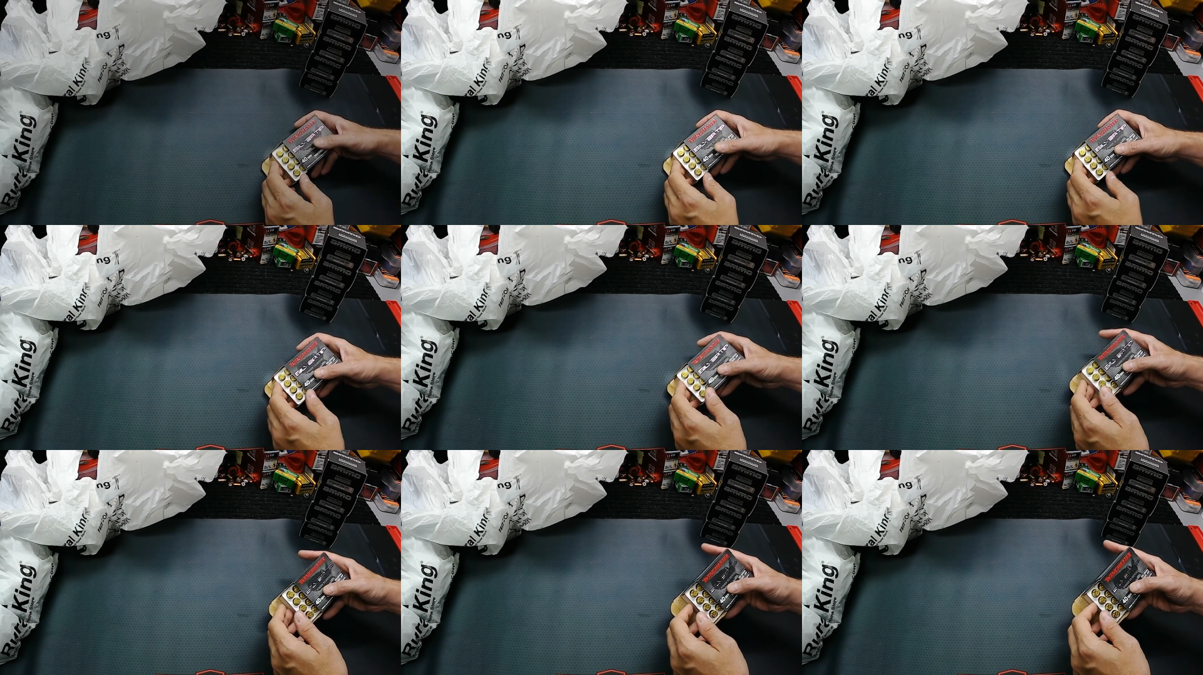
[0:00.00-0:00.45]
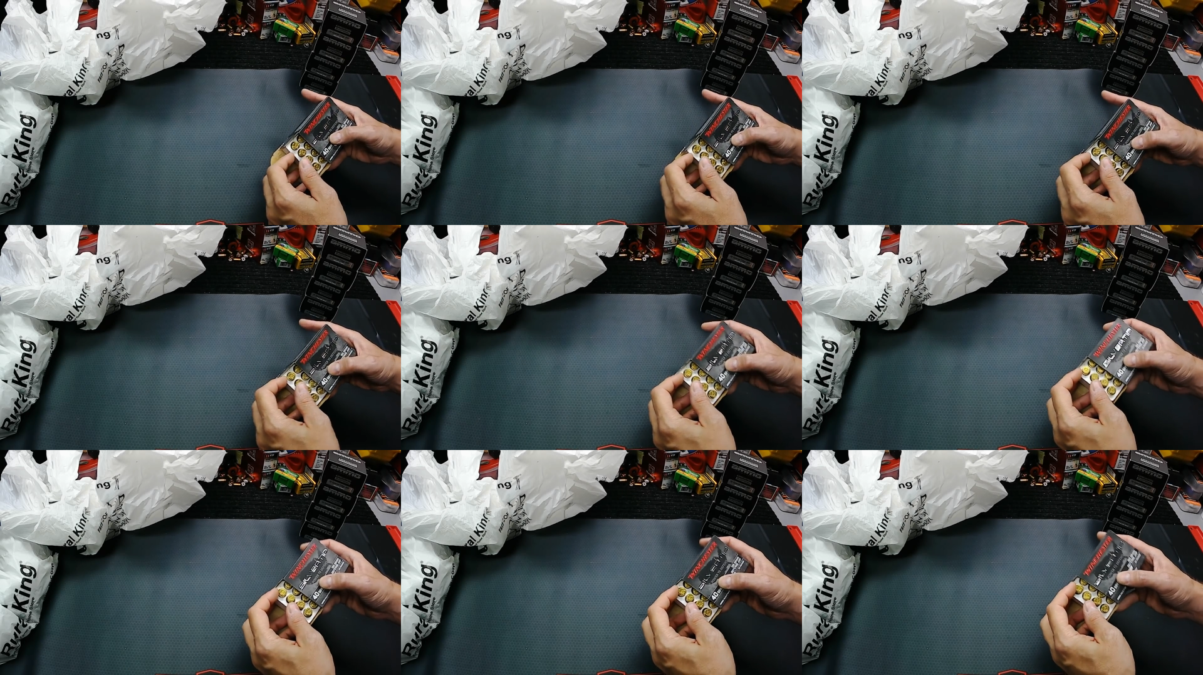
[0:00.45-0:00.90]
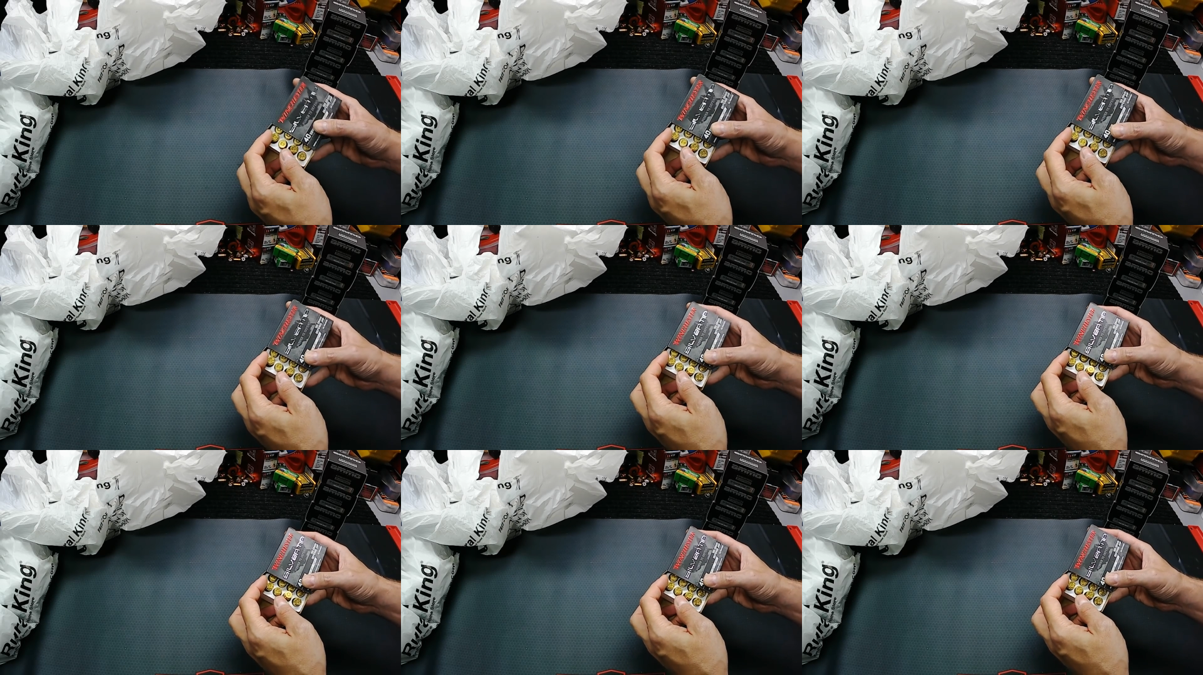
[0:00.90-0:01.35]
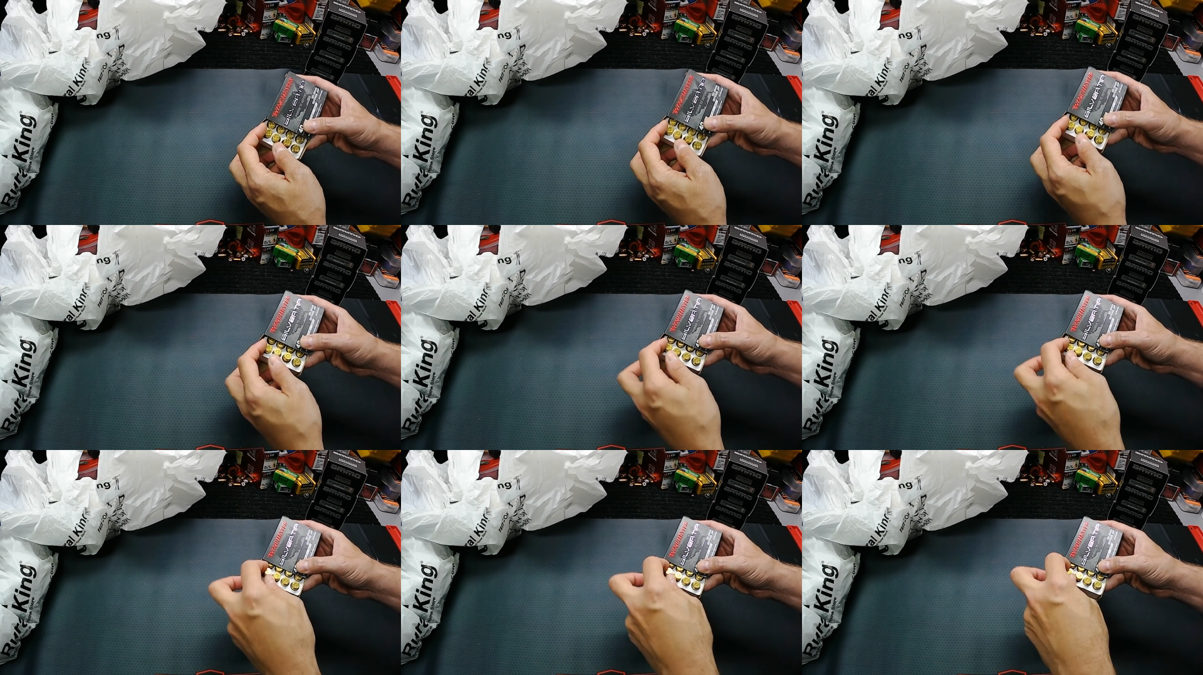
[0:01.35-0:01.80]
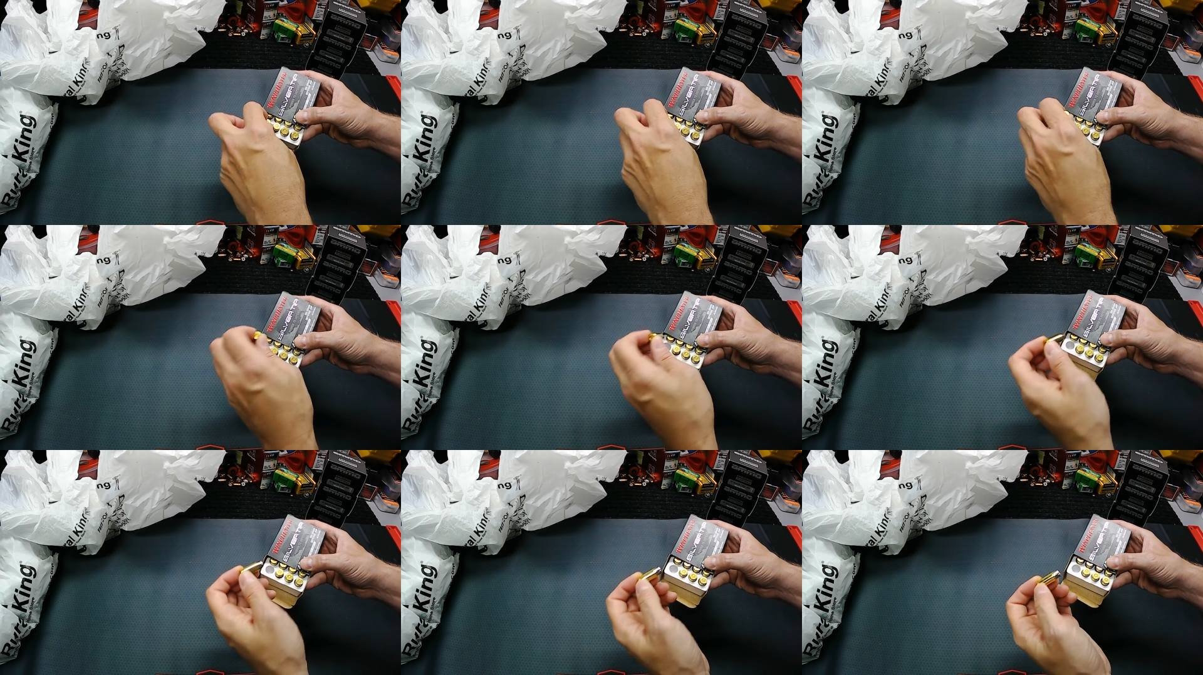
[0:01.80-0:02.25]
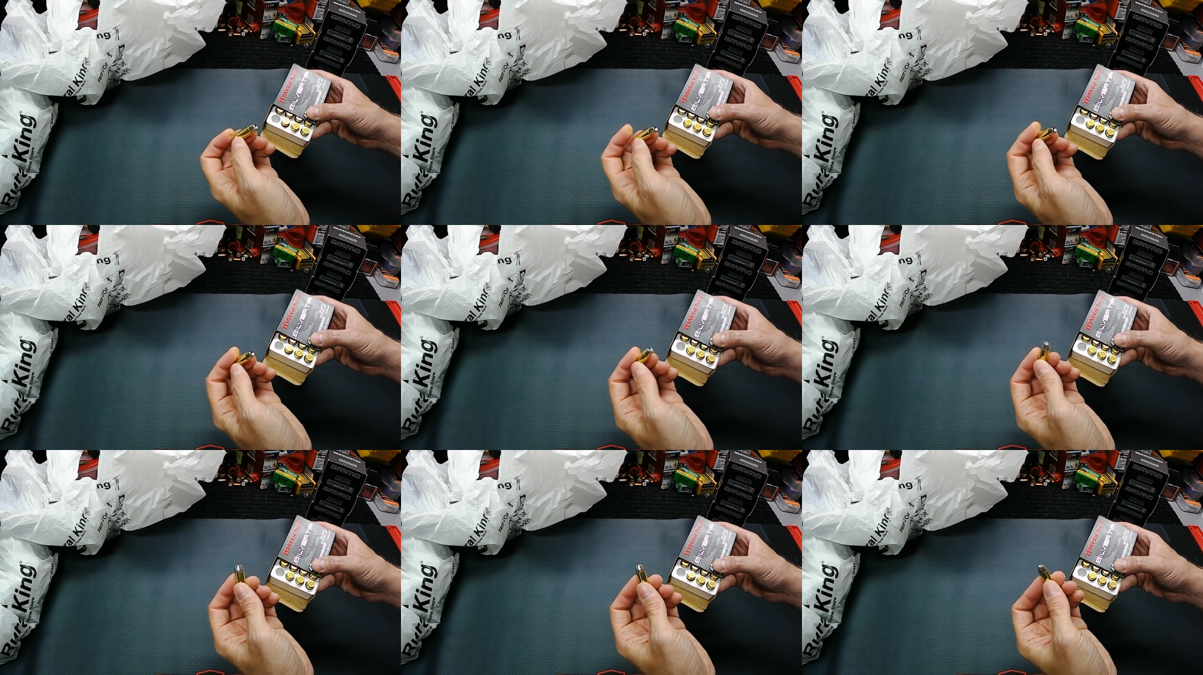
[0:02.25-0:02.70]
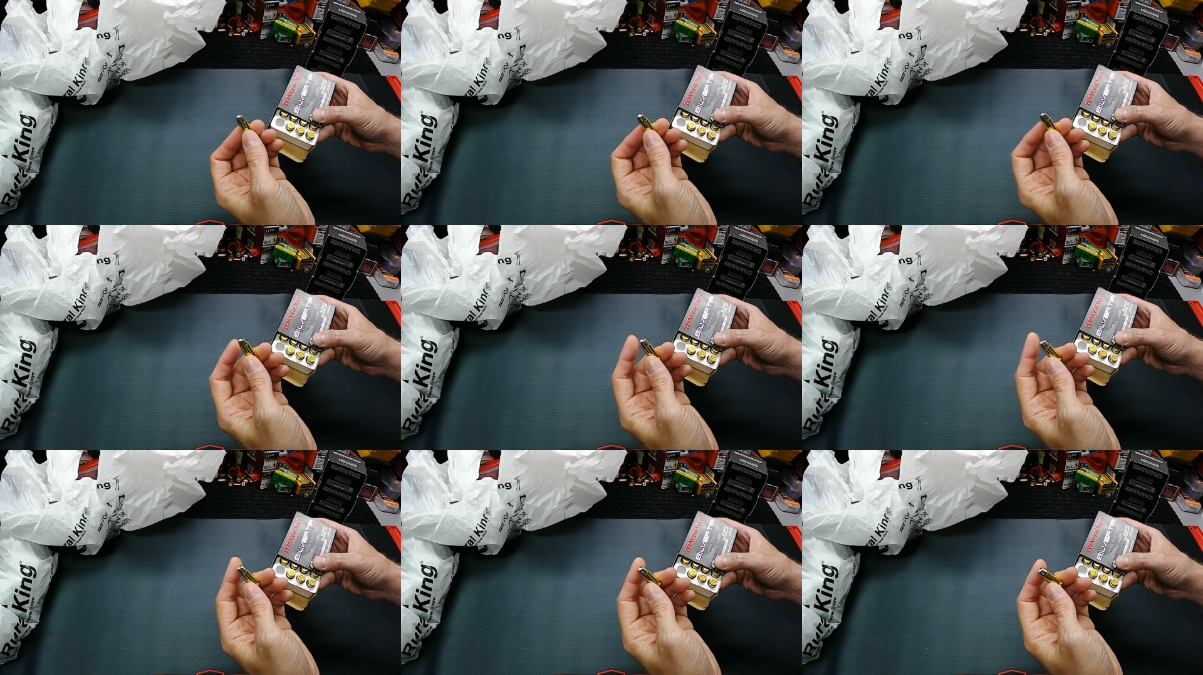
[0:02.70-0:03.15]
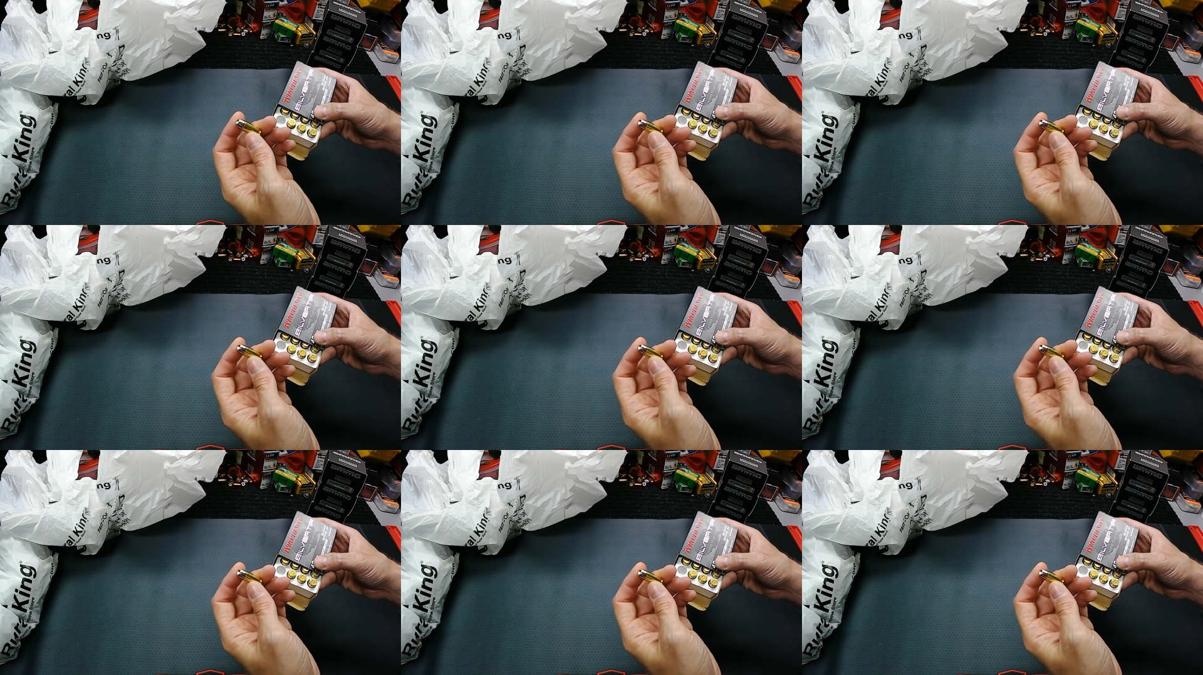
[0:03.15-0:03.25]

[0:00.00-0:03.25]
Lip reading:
[unreadable: no face in view]